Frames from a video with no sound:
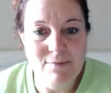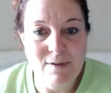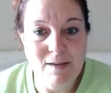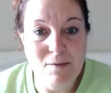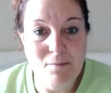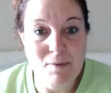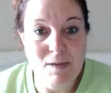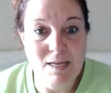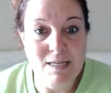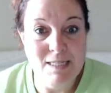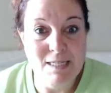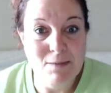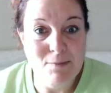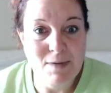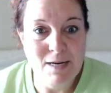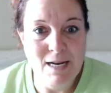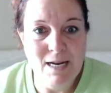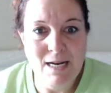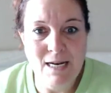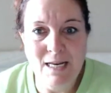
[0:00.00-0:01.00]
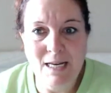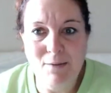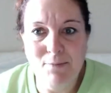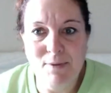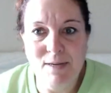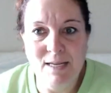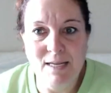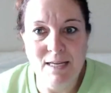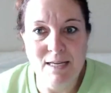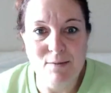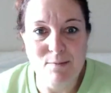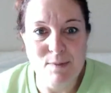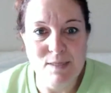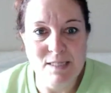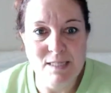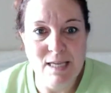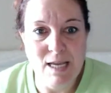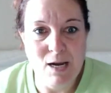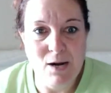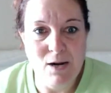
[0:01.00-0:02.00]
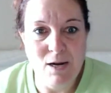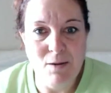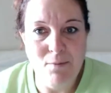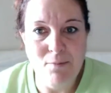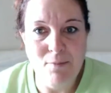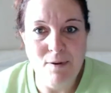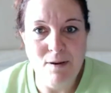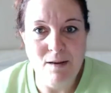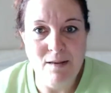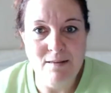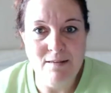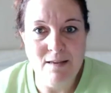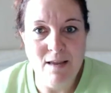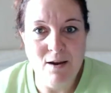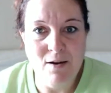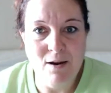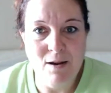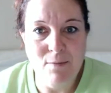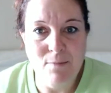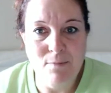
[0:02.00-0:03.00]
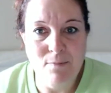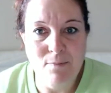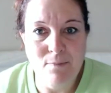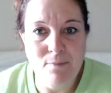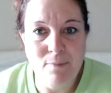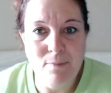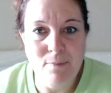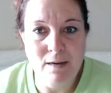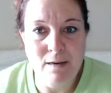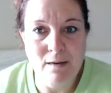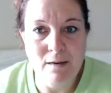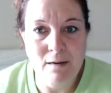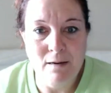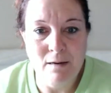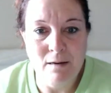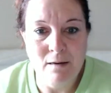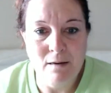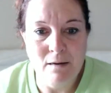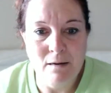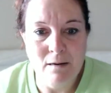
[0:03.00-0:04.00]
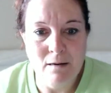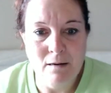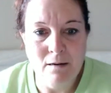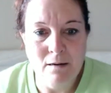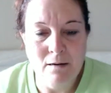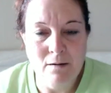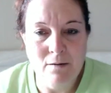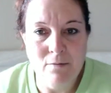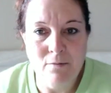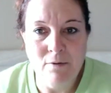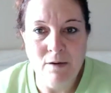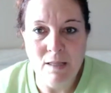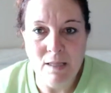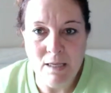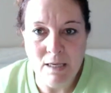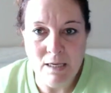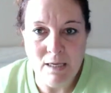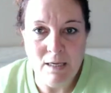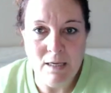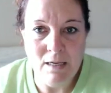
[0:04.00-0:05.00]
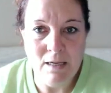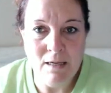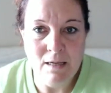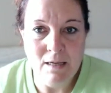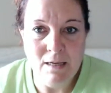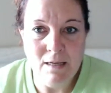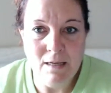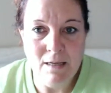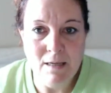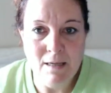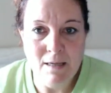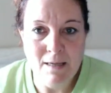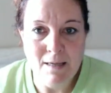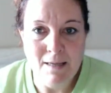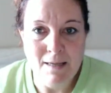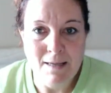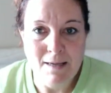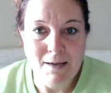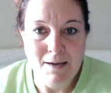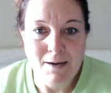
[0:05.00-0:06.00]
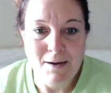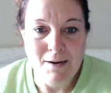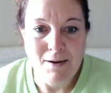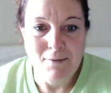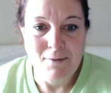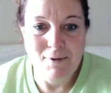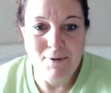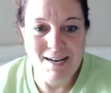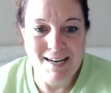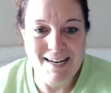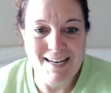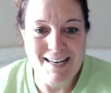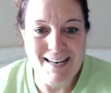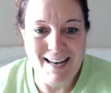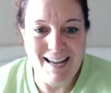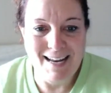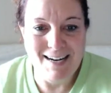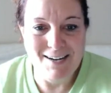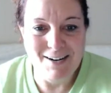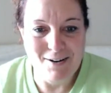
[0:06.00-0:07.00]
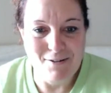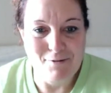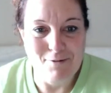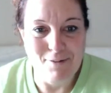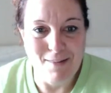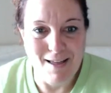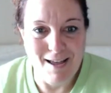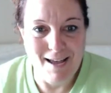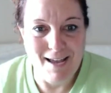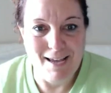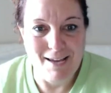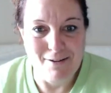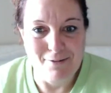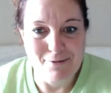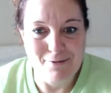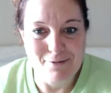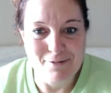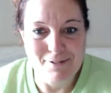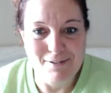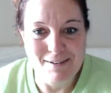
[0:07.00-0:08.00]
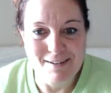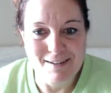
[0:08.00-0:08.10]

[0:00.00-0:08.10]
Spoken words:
It can be intimidating, it can be scary, but really, we did not go live.